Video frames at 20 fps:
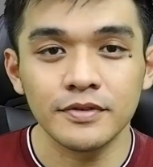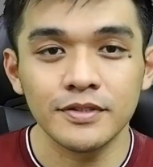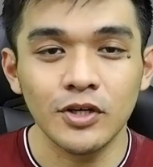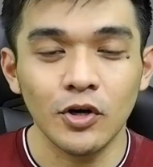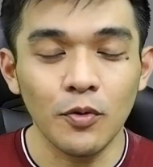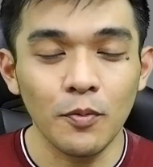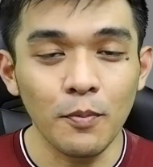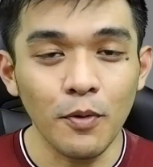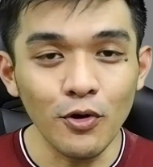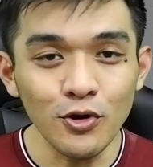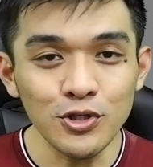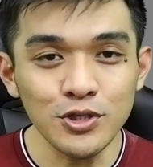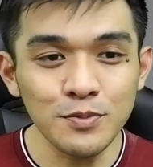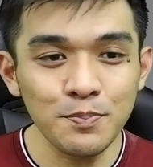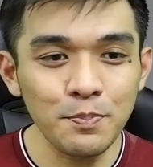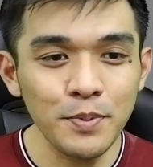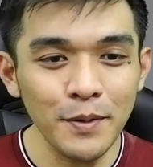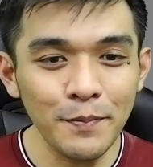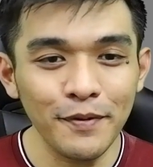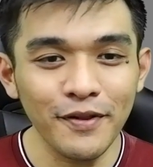Now, most
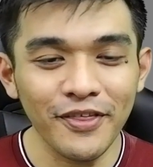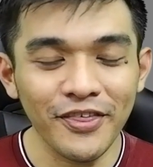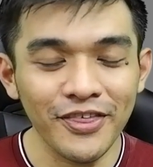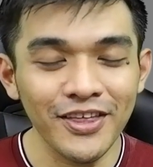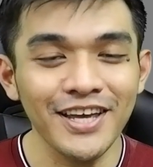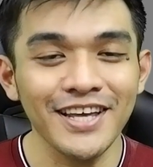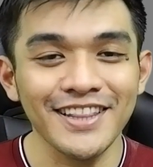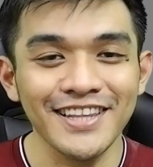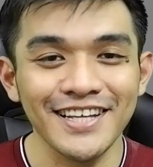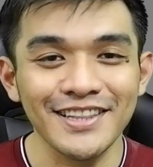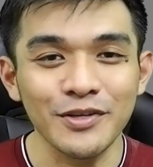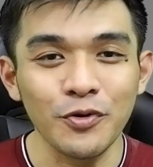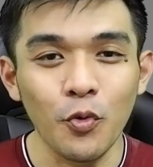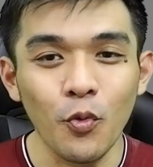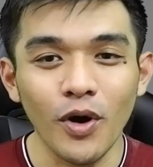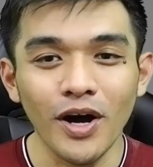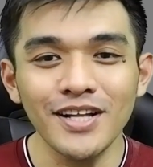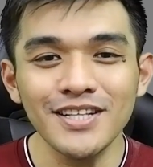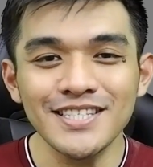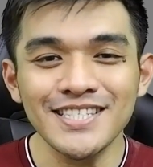people think that the
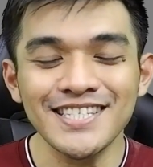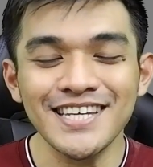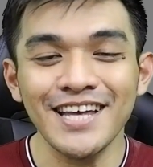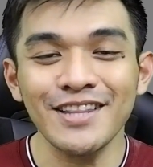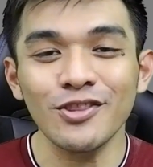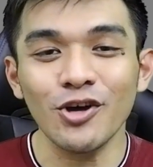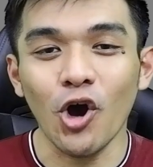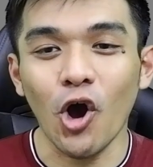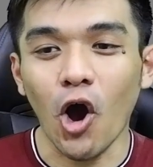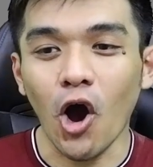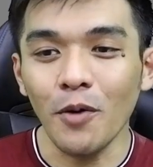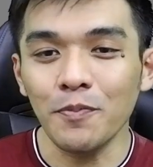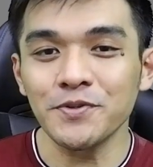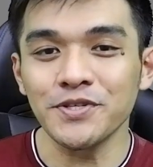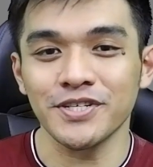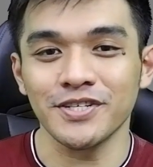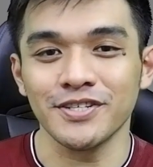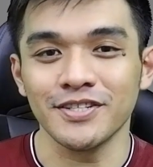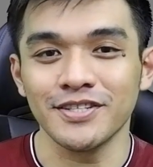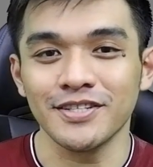1 cent
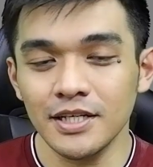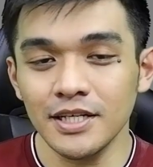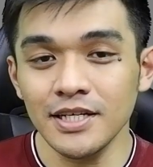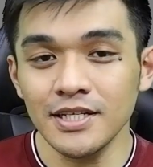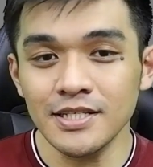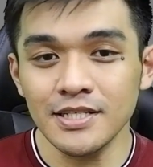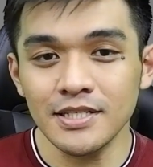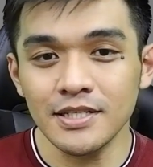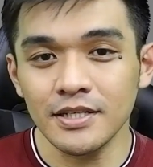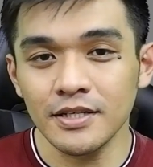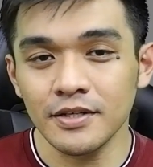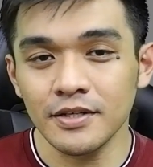option is